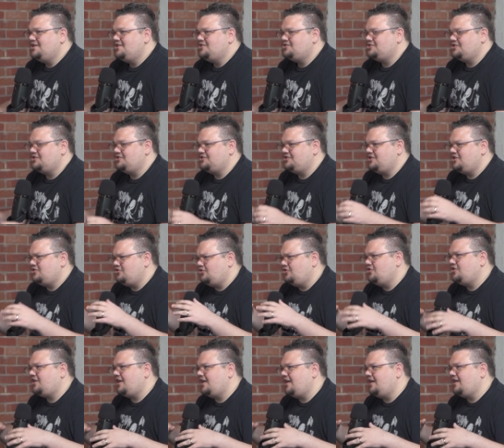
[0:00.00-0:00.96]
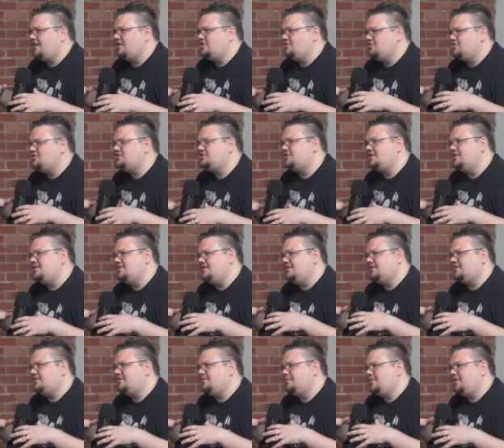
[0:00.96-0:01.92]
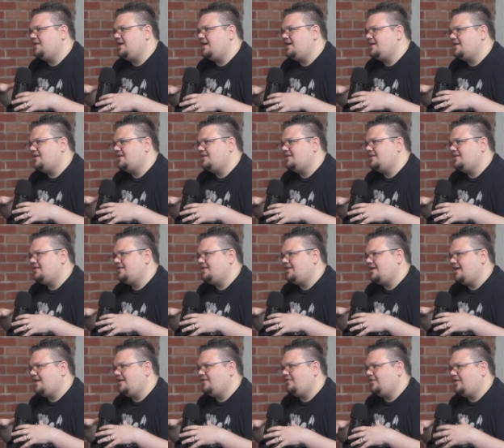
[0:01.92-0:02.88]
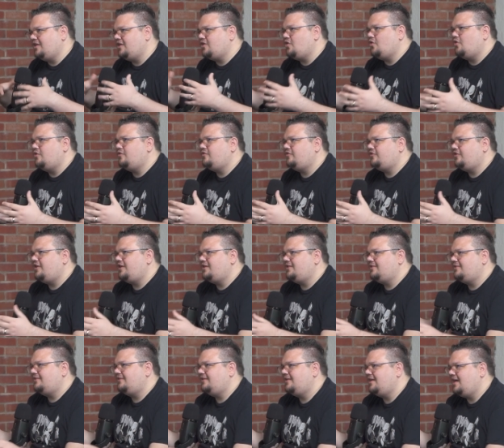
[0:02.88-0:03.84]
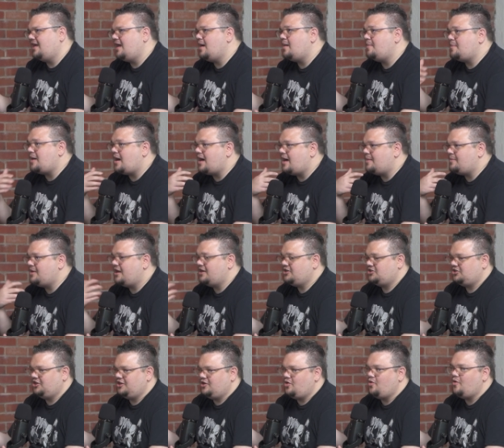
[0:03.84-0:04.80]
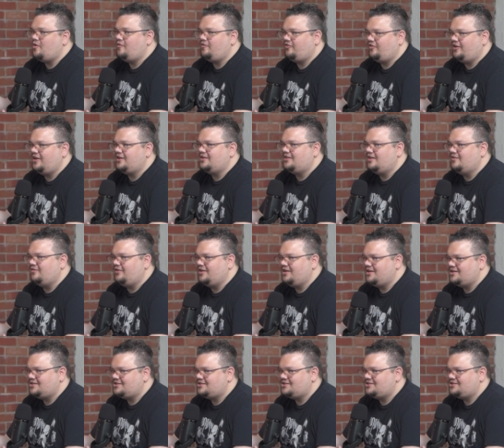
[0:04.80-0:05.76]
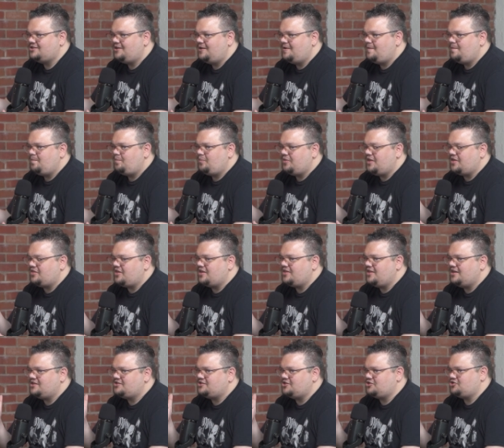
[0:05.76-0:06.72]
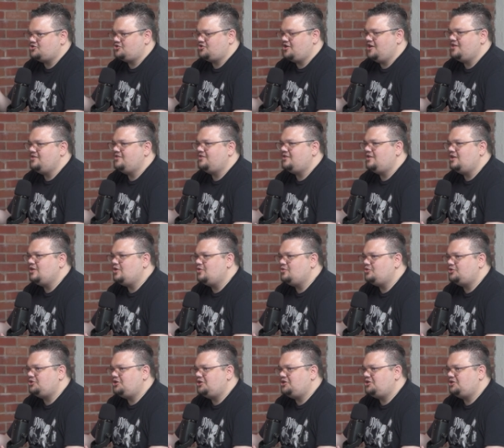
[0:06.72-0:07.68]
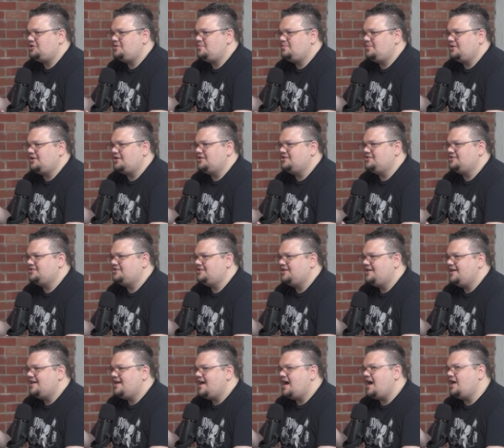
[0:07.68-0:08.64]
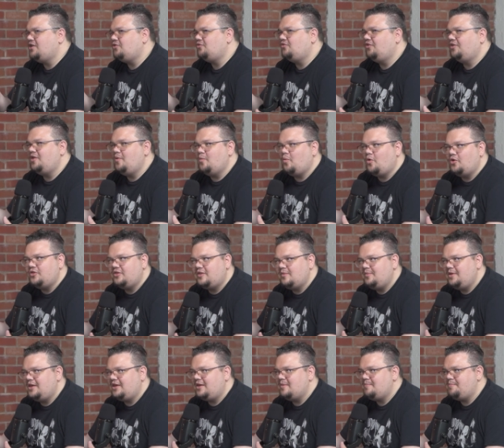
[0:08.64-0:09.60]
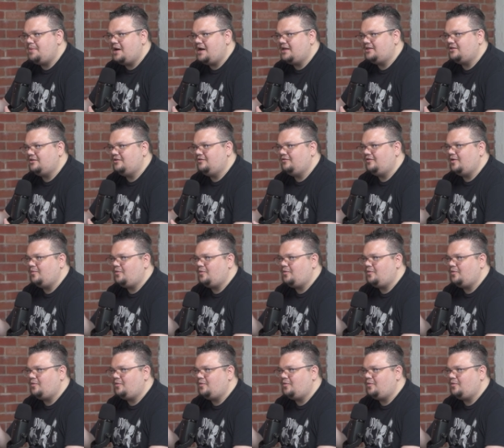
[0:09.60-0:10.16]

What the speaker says: So you do kind of get used to dealing with that kind of like conflict, and I'm actually conflict averse, and I think that's a strength in negotiation, because I don't really want to be combative.